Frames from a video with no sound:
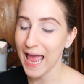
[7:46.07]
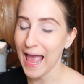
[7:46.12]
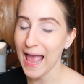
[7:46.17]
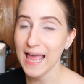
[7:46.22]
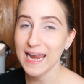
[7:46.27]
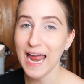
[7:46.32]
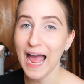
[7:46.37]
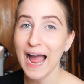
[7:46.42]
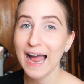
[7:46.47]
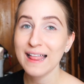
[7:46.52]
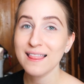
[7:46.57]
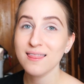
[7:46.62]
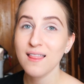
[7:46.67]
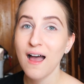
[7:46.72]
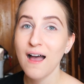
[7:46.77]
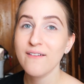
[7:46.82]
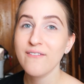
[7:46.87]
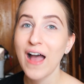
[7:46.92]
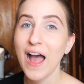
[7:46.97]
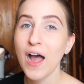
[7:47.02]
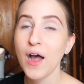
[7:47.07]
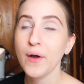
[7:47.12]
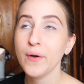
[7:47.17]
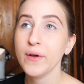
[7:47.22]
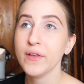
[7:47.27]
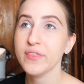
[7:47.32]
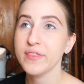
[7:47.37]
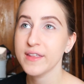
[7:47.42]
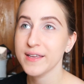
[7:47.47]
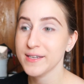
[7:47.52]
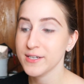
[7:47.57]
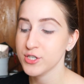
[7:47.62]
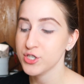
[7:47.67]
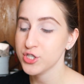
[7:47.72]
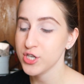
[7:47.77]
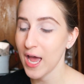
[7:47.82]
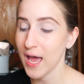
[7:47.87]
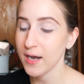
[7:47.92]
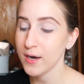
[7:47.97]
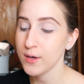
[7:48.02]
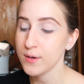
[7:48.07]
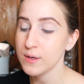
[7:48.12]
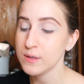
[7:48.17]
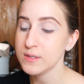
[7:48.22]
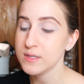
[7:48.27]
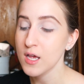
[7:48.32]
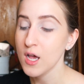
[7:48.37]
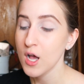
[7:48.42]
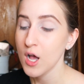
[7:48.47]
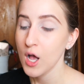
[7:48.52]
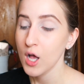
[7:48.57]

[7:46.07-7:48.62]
and I love how these shadows